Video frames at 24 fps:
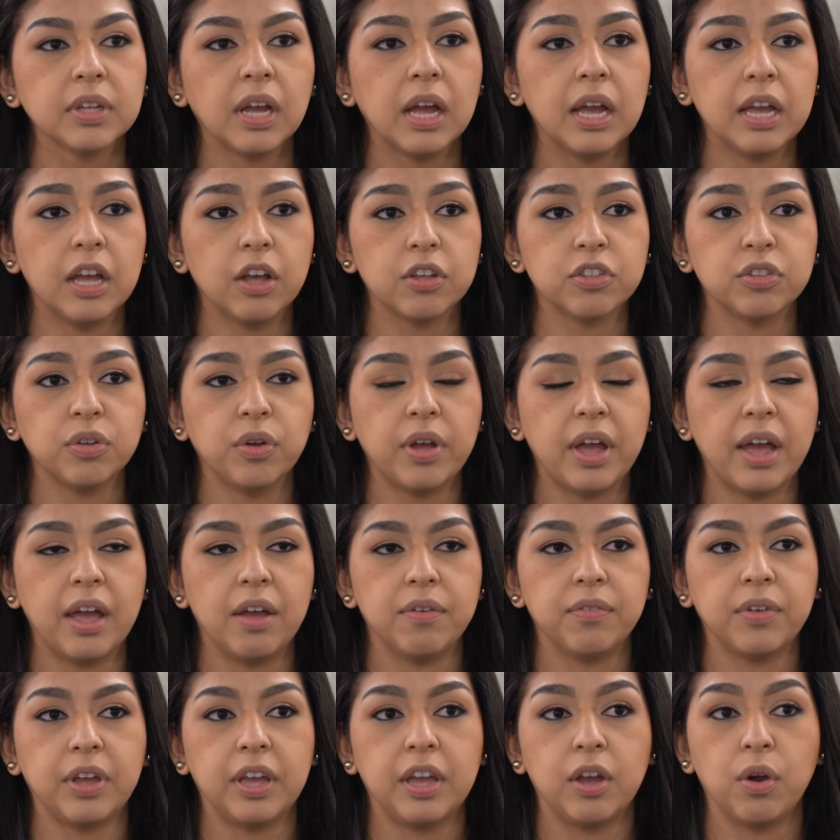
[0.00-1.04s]
I also
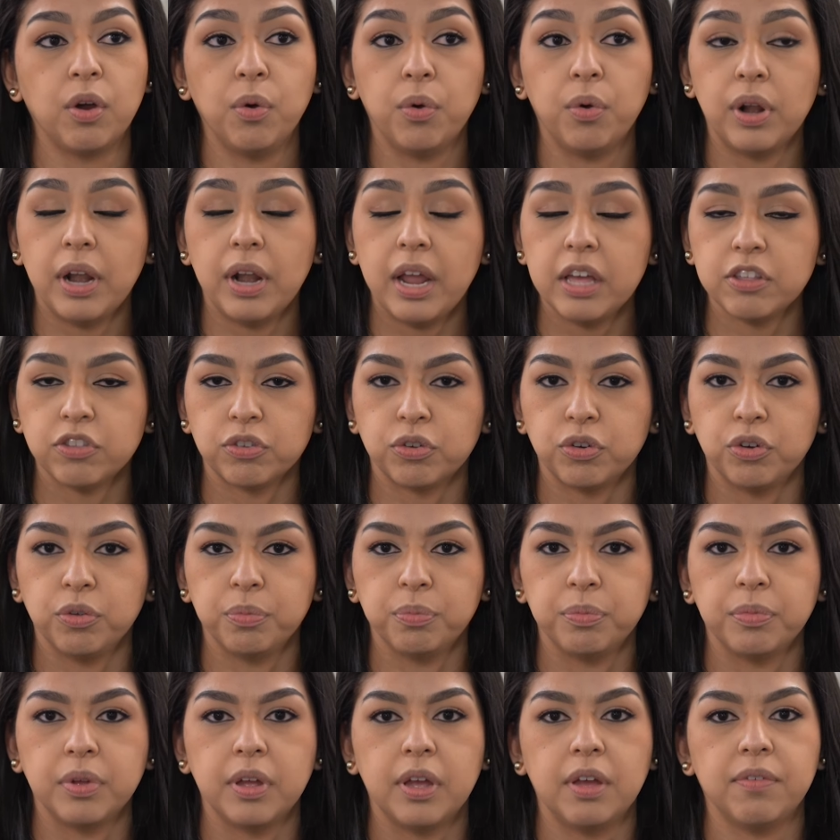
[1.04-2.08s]
have a whole class group
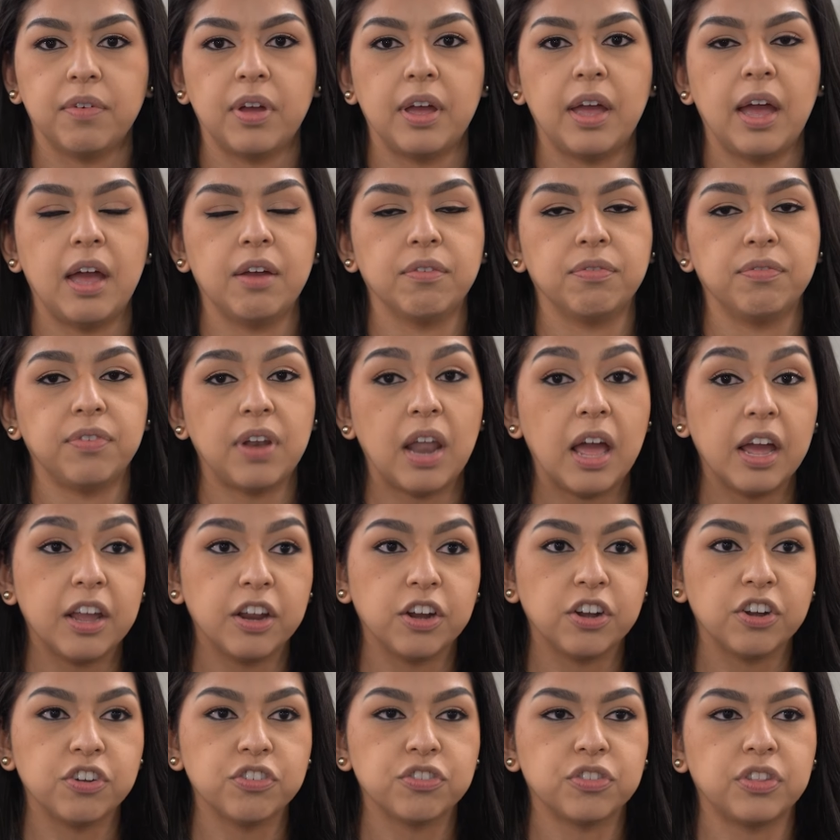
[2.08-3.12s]
if I have
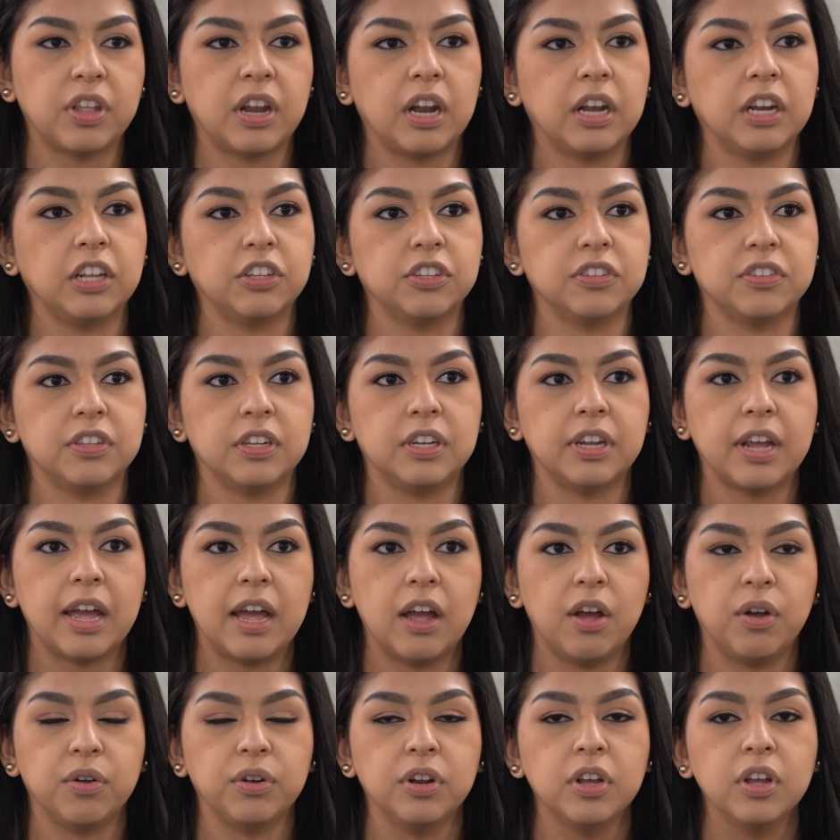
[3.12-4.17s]
flyers that I need to send
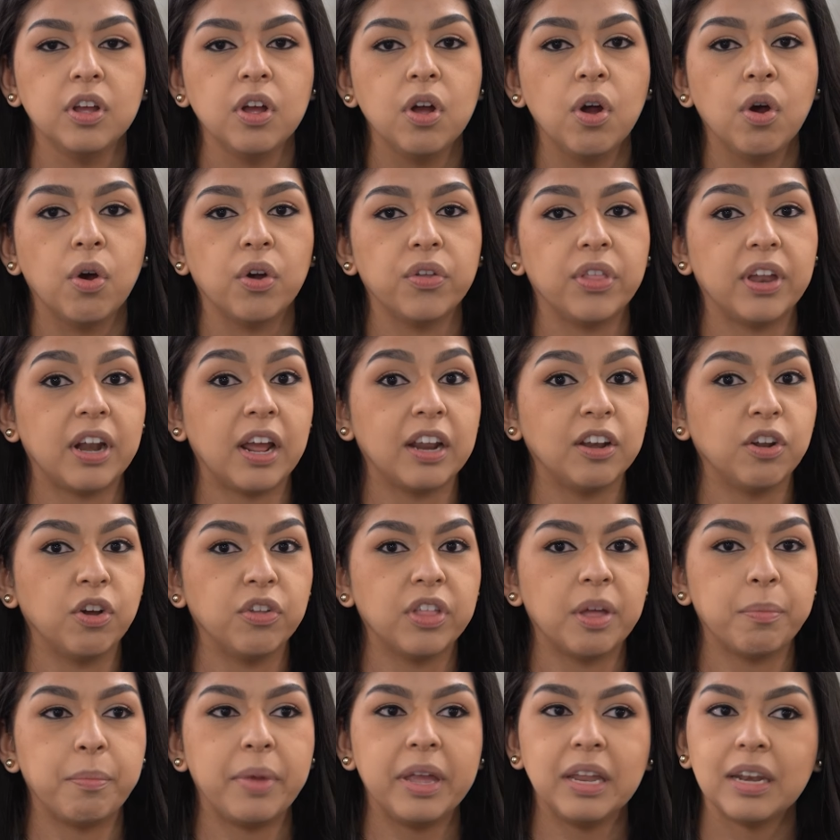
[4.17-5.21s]
out or that I know
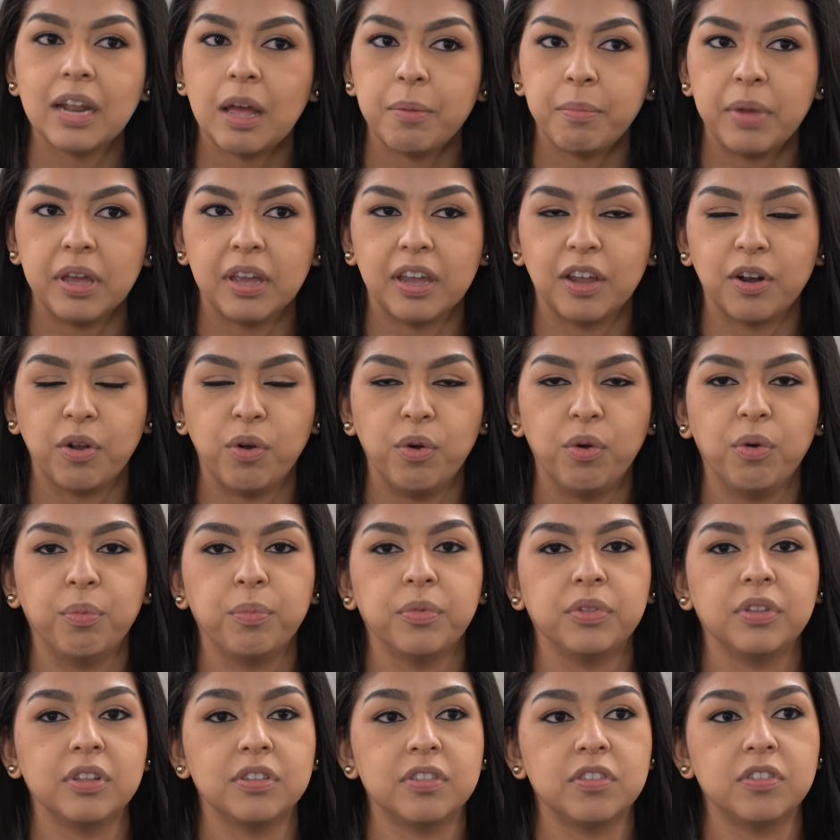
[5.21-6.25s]
that may not make it home,
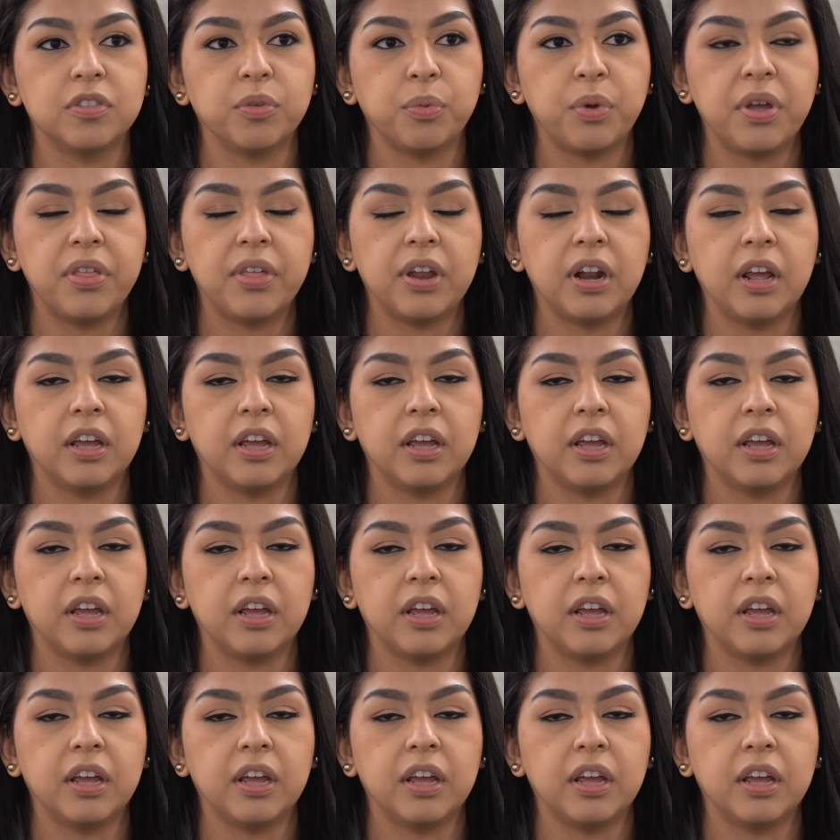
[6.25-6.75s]
this is the way that